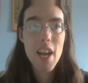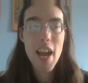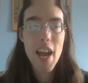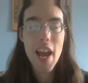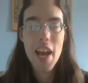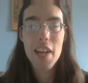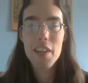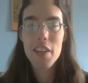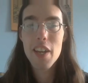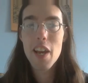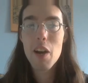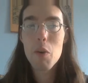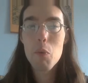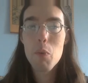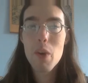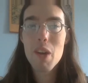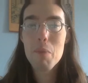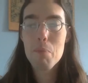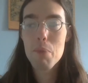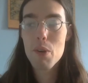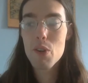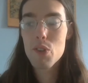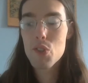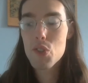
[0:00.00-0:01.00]
and yet
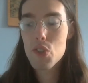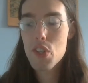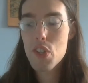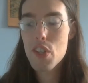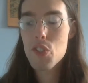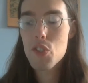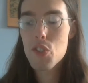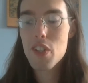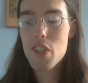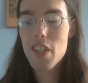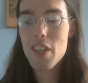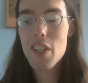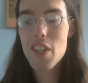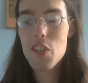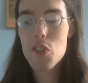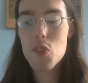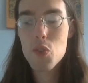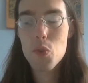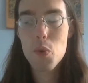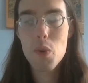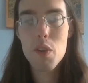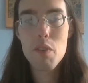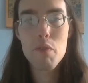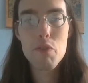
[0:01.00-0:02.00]
we persist in
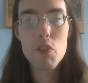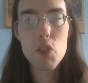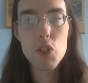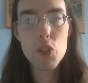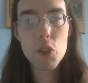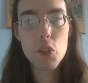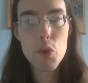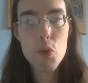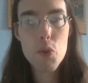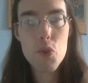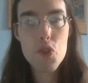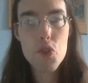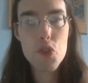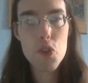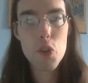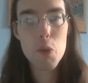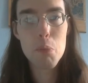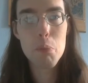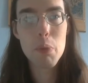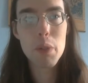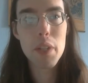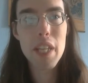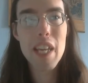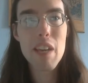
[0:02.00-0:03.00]
this sort of
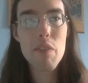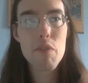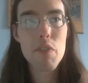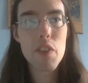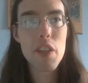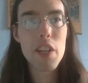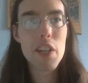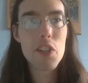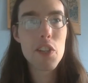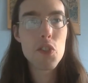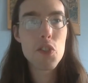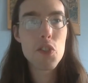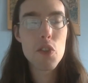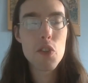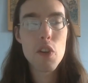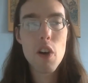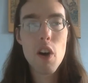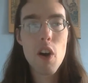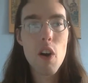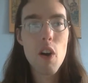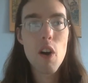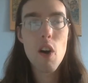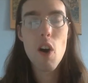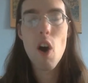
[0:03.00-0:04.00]
delusional belief that it's
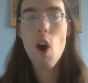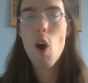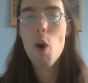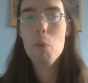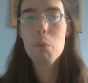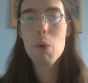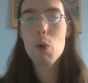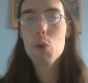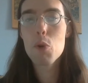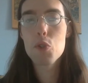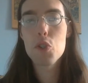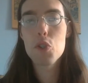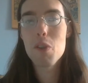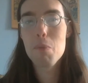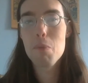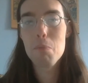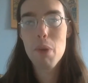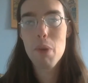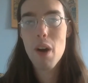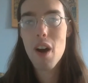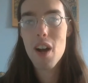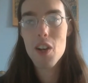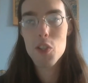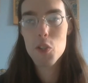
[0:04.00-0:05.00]
almost
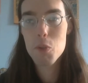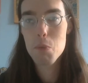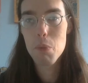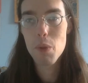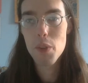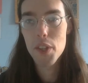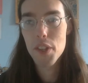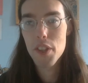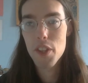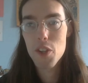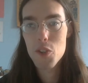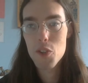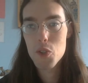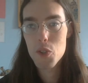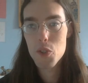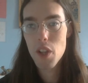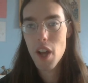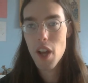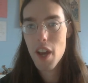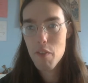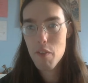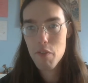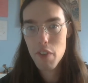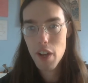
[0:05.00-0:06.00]
impossible that there's
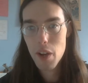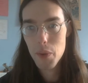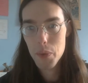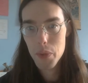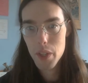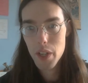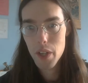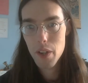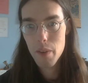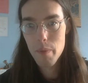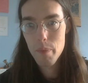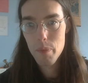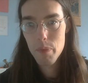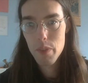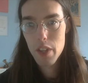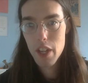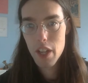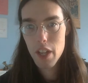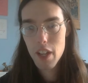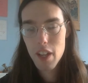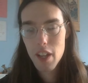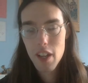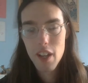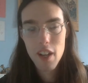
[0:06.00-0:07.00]
life out there.
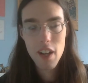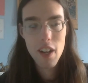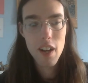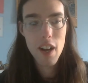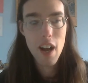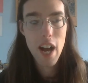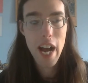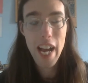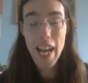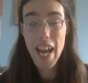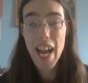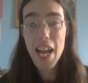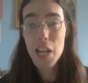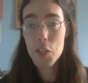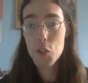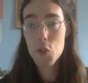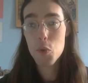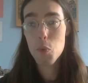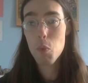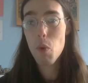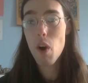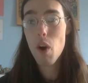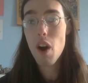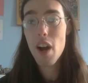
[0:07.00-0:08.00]
I
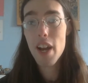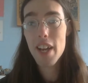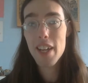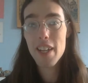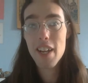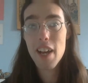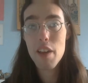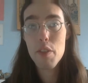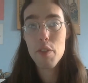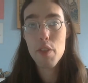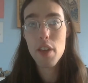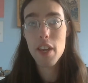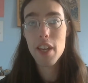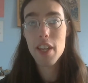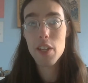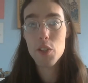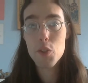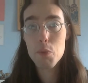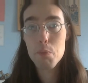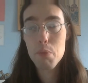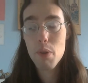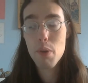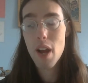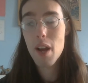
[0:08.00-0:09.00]
ask why, and I think
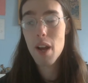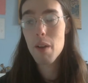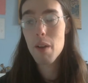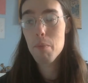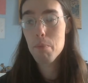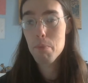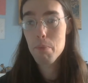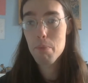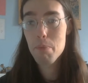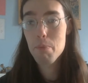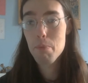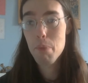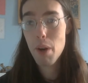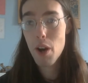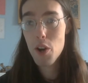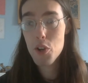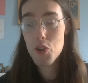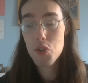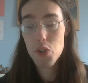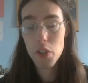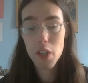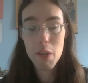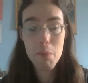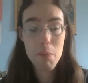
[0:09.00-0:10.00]
it's
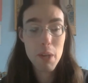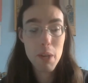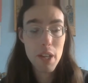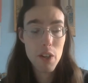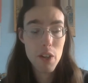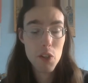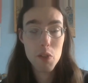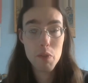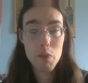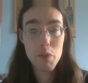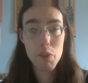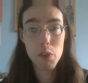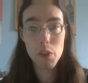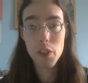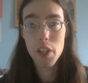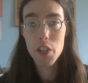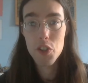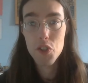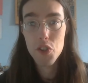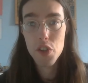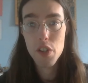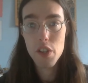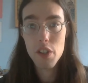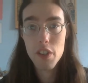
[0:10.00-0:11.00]
partially because of
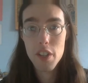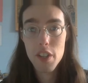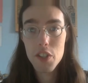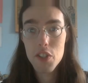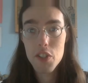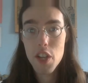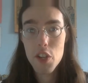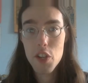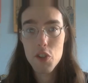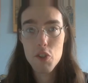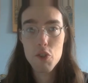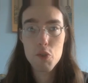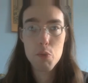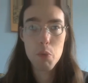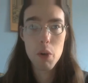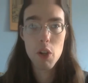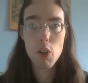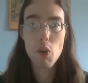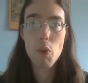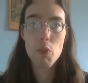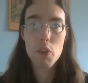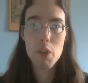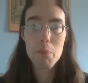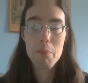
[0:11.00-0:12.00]
religion that teaches,
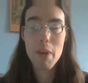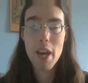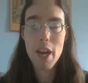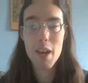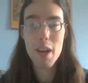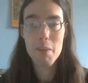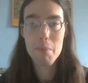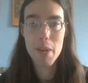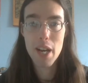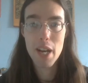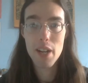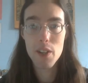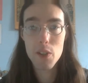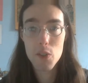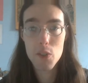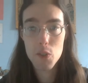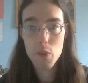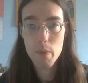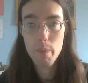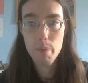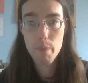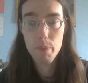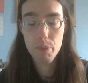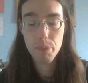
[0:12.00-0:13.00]
well, only man
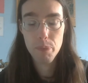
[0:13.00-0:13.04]
matters.